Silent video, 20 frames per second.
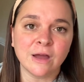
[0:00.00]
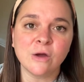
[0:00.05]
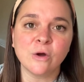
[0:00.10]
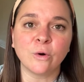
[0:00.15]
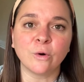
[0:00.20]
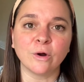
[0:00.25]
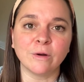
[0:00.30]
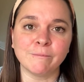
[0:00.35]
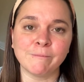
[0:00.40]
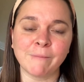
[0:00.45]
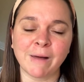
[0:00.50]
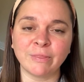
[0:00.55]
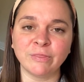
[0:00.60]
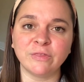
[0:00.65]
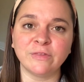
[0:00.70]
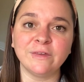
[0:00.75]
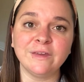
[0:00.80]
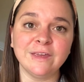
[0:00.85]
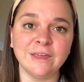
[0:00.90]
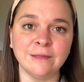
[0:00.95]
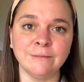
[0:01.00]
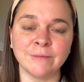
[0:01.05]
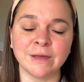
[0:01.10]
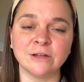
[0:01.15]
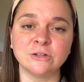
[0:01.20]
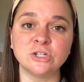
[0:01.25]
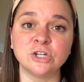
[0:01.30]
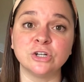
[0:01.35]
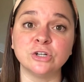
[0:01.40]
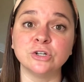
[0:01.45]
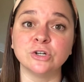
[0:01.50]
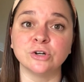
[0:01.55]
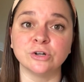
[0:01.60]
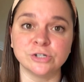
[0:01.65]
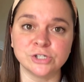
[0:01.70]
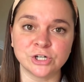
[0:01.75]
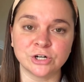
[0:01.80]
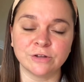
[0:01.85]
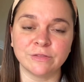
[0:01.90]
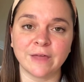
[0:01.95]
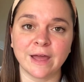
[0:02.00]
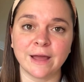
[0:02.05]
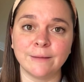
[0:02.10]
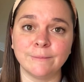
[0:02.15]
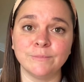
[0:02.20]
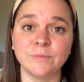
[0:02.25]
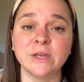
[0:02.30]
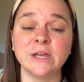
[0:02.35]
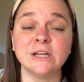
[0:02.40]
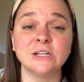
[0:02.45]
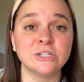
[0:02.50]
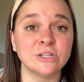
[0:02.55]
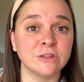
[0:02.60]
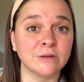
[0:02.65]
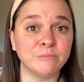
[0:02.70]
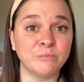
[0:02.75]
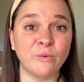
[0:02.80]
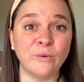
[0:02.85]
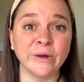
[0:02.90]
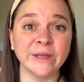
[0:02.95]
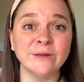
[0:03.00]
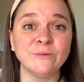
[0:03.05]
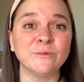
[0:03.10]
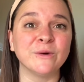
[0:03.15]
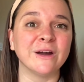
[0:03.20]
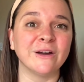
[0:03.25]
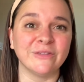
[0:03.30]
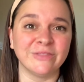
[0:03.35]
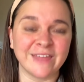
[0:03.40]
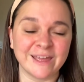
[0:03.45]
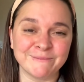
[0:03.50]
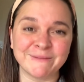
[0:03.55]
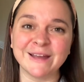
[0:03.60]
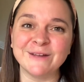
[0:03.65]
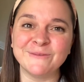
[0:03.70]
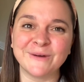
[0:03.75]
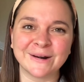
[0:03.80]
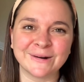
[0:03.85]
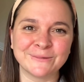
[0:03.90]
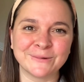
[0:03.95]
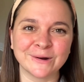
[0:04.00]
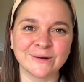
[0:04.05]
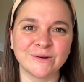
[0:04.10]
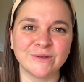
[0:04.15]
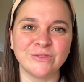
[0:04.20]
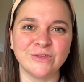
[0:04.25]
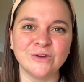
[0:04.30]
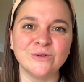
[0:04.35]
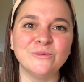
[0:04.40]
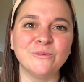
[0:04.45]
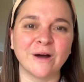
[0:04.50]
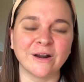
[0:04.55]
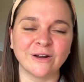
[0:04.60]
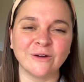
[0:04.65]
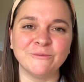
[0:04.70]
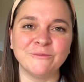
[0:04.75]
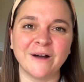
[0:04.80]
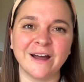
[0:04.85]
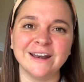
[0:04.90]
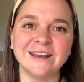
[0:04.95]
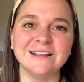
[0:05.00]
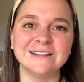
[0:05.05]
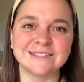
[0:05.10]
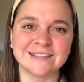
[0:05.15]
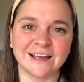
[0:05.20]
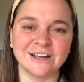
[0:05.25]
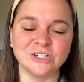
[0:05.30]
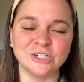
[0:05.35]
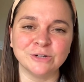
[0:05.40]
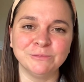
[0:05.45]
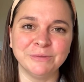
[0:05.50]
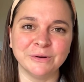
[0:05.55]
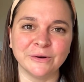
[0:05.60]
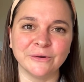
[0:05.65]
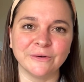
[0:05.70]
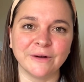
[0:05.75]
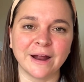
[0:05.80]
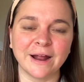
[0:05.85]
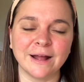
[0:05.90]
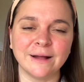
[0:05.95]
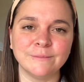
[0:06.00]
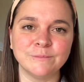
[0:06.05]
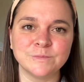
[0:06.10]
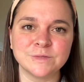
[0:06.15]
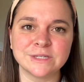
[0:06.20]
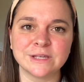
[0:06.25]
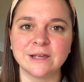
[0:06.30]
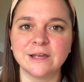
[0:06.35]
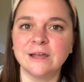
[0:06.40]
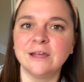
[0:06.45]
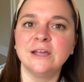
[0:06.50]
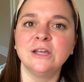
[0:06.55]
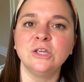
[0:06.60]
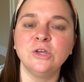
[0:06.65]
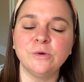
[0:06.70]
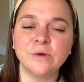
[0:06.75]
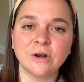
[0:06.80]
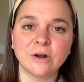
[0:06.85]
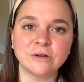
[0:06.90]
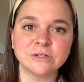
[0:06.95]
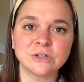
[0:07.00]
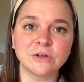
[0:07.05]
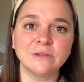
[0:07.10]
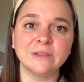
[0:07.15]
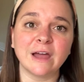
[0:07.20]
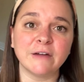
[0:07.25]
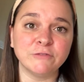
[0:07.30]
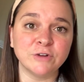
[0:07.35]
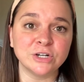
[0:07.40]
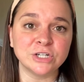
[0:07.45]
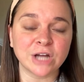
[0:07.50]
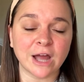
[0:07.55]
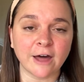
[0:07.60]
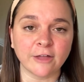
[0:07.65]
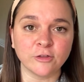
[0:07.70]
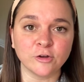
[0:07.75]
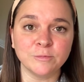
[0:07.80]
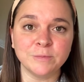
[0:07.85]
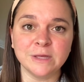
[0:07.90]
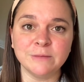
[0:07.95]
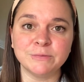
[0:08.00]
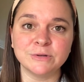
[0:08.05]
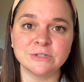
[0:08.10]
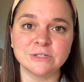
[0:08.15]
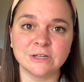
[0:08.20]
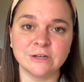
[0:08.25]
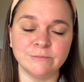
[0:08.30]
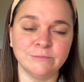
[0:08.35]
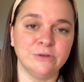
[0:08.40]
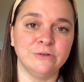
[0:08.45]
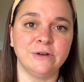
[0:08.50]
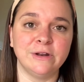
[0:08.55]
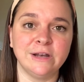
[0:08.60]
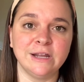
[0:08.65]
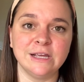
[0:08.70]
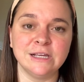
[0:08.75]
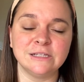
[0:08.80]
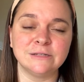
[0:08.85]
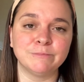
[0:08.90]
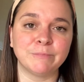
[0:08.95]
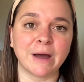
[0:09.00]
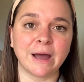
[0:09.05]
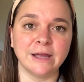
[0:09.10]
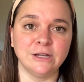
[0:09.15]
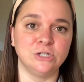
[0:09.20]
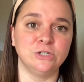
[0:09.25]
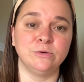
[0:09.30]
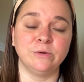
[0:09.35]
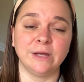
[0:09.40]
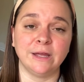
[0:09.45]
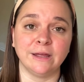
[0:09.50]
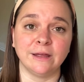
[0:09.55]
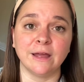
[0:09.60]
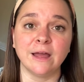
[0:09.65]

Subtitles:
or a monthly email to nurture them to the point where they might want to work with you one-on-one inside your programs. You can also leverage other people's communities by doing